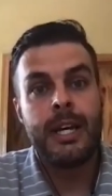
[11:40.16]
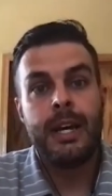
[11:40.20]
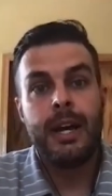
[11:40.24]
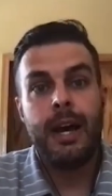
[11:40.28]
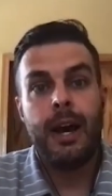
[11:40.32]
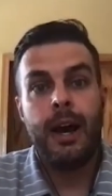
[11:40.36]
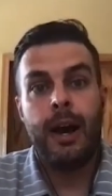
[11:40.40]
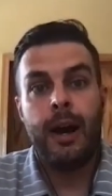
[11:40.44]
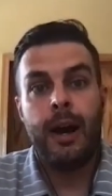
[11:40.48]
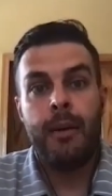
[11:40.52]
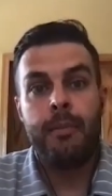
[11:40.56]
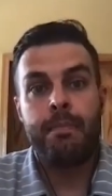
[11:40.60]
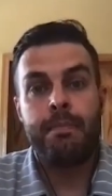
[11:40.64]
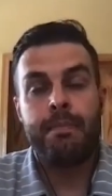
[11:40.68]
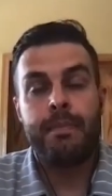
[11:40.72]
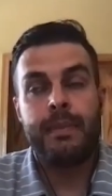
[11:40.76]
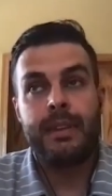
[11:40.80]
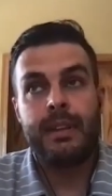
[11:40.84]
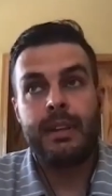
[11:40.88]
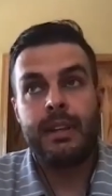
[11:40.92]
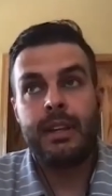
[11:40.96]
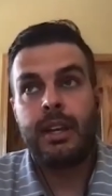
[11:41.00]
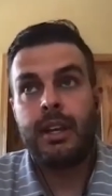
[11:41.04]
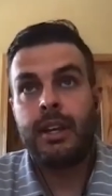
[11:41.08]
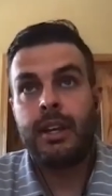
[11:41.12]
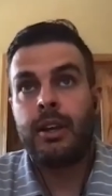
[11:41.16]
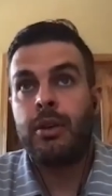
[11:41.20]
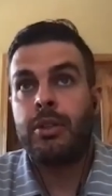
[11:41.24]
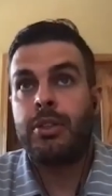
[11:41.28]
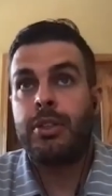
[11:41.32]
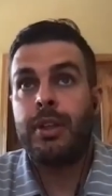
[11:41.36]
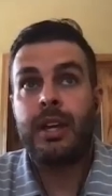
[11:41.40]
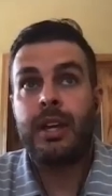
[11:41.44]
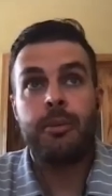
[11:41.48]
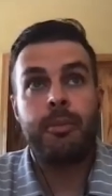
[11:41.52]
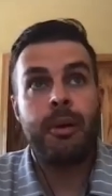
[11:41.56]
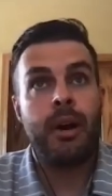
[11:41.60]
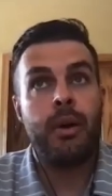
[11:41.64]
Um, you know,
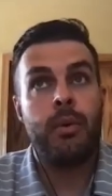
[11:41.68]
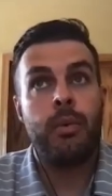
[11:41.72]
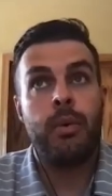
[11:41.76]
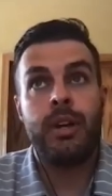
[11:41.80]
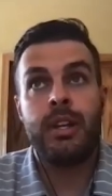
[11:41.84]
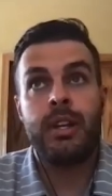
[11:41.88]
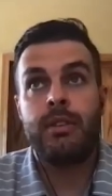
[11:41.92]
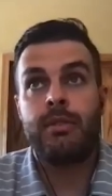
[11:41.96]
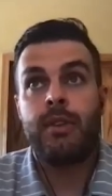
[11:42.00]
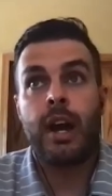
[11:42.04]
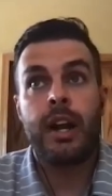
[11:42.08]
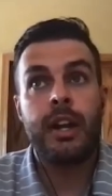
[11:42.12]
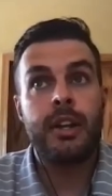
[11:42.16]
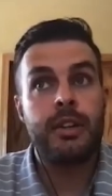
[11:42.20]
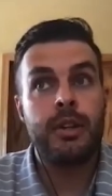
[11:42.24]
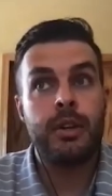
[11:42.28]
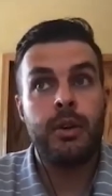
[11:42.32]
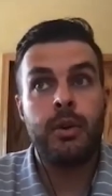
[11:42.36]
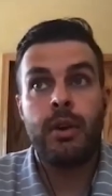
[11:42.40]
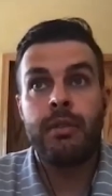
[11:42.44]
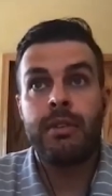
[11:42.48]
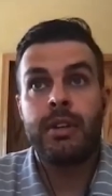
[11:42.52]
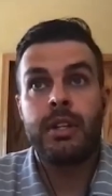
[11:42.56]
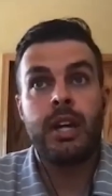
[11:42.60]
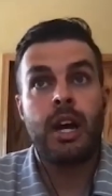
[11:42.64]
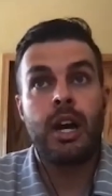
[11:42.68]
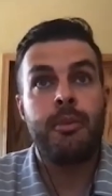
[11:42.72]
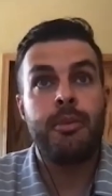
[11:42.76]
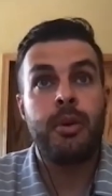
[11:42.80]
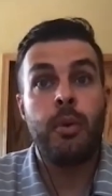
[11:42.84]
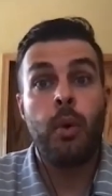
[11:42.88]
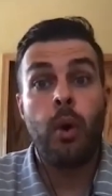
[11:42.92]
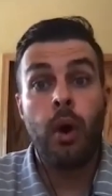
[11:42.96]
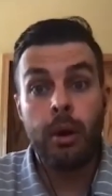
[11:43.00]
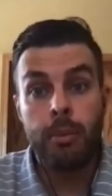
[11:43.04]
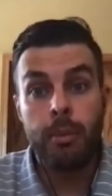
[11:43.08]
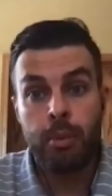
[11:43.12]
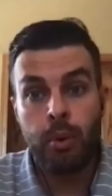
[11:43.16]
think about what you've got to do every time
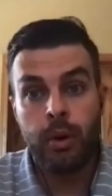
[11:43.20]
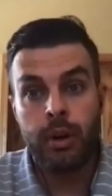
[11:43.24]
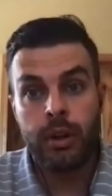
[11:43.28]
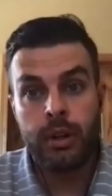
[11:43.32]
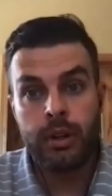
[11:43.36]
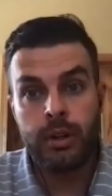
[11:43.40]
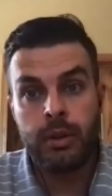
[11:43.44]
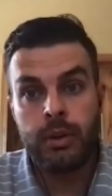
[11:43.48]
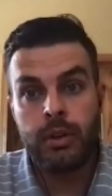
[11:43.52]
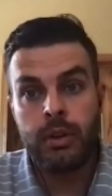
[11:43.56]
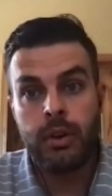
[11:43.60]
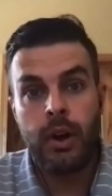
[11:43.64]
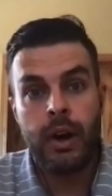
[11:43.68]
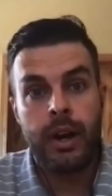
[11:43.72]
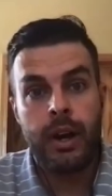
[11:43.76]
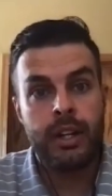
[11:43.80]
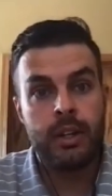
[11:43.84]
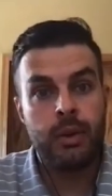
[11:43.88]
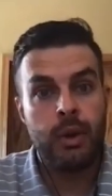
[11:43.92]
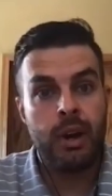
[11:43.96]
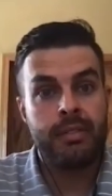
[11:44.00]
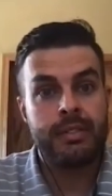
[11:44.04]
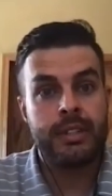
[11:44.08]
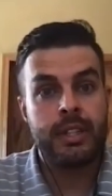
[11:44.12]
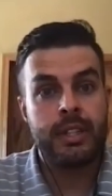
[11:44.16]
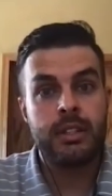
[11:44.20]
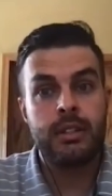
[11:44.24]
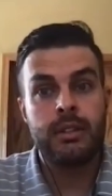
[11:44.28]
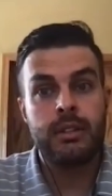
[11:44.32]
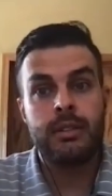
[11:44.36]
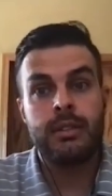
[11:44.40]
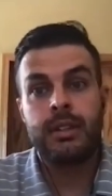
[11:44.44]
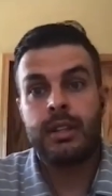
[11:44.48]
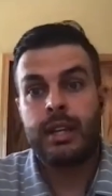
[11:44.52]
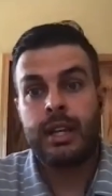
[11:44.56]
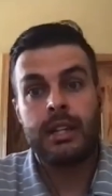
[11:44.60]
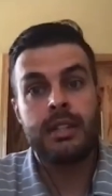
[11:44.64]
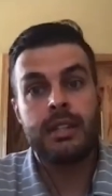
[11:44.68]
you onboard a new client. You have to de-
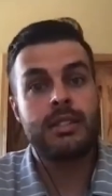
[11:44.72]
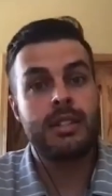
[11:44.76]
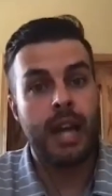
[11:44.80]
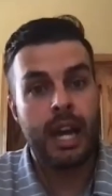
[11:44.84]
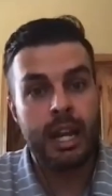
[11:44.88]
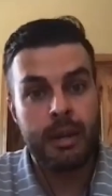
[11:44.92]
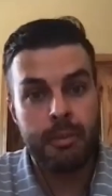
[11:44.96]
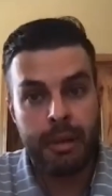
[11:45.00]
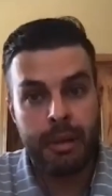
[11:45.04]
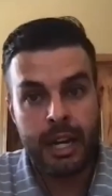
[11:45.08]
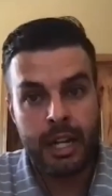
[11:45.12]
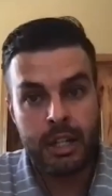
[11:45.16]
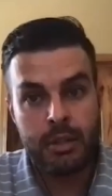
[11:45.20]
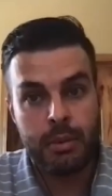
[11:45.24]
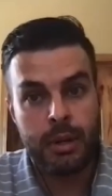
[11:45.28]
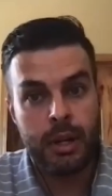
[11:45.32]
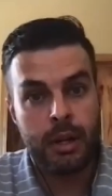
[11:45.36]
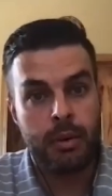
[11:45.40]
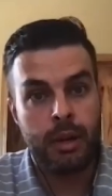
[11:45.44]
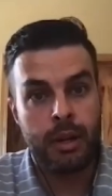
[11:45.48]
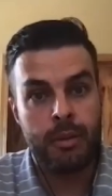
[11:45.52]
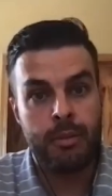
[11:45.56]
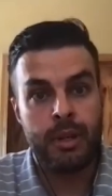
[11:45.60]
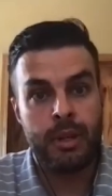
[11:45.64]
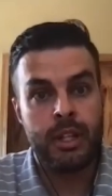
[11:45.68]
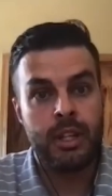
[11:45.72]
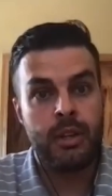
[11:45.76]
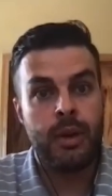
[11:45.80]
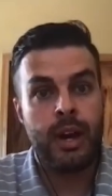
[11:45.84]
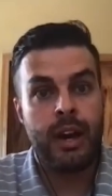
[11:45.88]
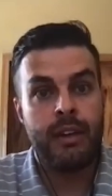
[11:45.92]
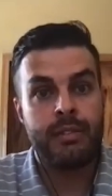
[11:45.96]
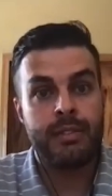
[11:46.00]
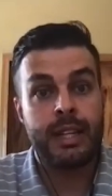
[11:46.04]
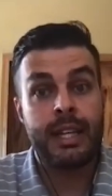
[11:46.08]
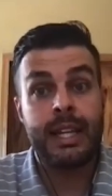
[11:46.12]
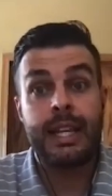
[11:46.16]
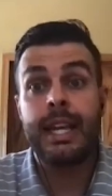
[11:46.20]
get a signed management agreement. You
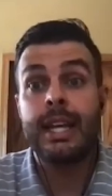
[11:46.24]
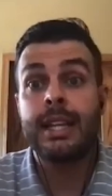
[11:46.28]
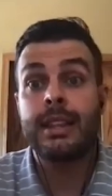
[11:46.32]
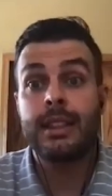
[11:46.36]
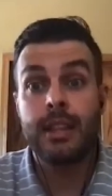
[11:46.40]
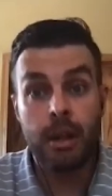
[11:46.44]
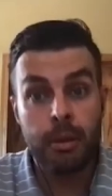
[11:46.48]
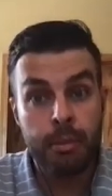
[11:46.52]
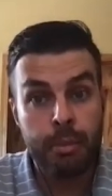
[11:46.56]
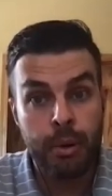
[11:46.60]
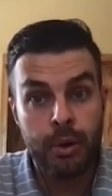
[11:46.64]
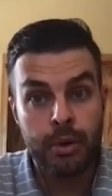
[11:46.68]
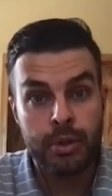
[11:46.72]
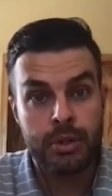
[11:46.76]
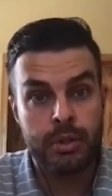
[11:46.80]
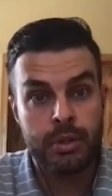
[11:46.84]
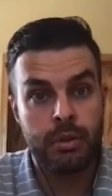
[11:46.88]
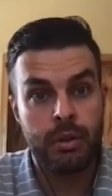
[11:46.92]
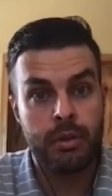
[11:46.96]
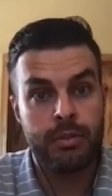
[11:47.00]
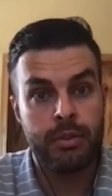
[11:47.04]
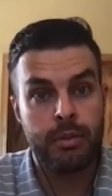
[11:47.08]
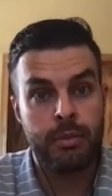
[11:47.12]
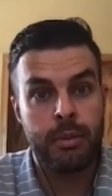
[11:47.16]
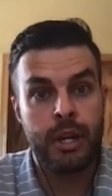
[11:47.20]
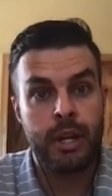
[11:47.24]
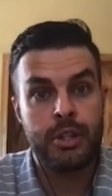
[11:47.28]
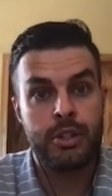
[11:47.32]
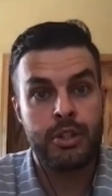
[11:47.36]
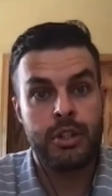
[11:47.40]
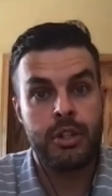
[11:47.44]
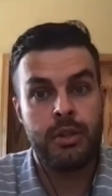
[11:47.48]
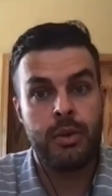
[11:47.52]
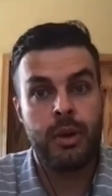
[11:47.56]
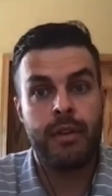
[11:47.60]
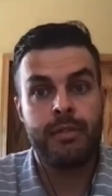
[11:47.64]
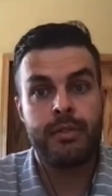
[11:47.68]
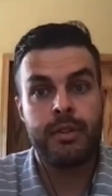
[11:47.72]
have to get their personal information.
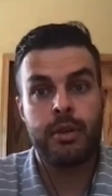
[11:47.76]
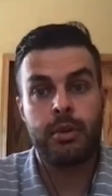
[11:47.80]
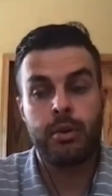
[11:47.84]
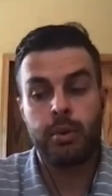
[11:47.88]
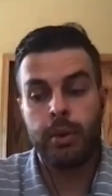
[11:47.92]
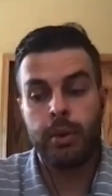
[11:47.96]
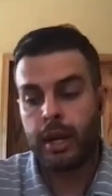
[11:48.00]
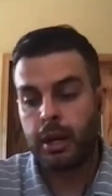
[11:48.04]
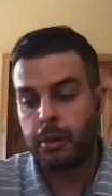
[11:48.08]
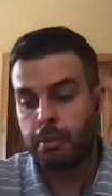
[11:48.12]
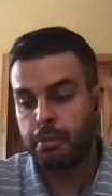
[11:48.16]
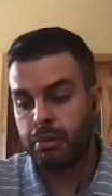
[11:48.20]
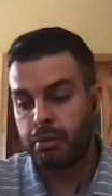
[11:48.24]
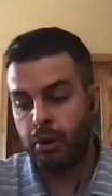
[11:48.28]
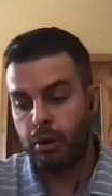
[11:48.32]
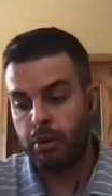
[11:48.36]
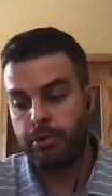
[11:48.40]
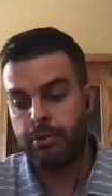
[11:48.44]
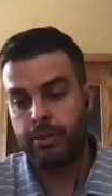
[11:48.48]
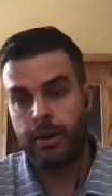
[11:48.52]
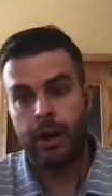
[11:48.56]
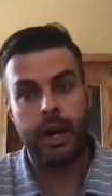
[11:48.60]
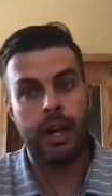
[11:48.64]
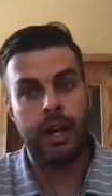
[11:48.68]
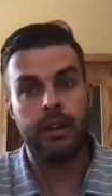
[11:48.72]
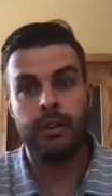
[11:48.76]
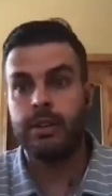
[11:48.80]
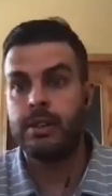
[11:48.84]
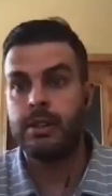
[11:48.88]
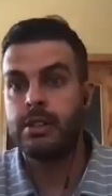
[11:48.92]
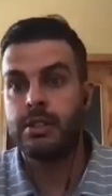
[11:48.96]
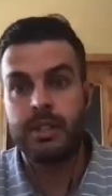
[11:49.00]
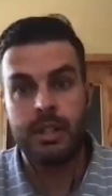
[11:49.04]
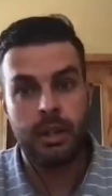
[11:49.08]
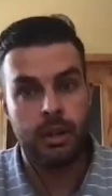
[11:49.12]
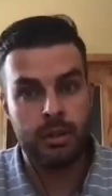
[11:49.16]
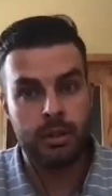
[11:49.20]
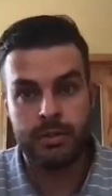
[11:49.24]
You have to create a profile in
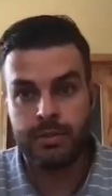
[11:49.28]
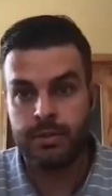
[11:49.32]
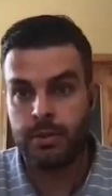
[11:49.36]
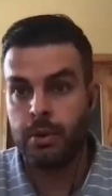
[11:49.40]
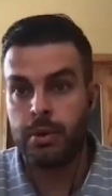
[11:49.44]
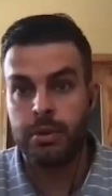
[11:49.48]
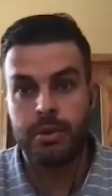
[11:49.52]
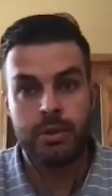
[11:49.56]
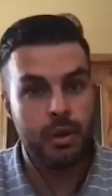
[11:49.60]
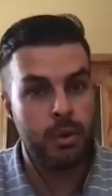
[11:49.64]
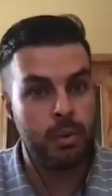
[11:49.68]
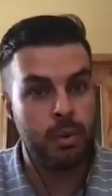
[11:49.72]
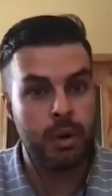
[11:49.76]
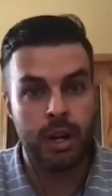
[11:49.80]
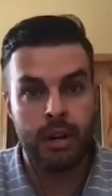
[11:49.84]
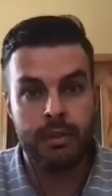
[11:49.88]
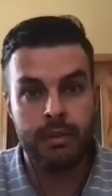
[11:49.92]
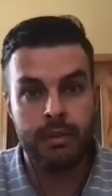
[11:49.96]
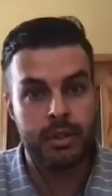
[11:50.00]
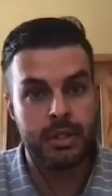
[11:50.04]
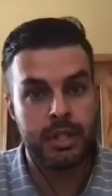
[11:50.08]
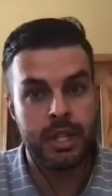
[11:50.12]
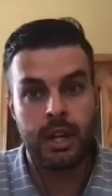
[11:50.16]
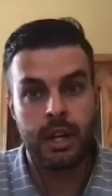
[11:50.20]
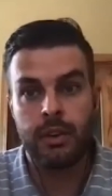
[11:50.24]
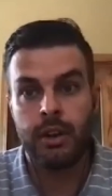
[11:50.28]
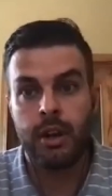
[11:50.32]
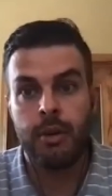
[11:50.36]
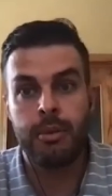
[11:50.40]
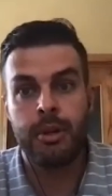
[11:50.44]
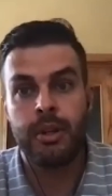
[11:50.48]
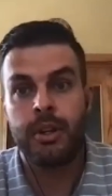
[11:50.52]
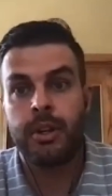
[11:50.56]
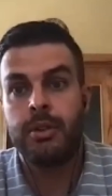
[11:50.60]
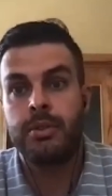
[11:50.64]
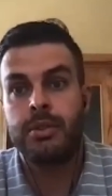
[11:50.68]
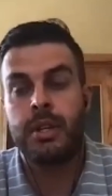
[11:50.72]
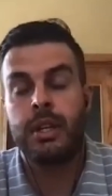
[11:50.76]
Salesforce or whatever CRM you're
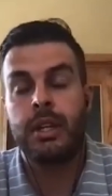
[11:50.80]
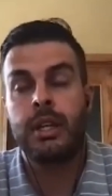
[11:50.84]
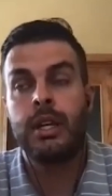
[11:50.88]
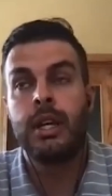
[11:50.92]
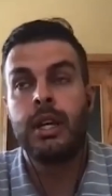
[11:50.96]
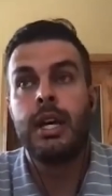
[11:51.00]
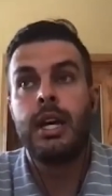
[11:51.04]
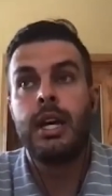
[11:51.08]
using.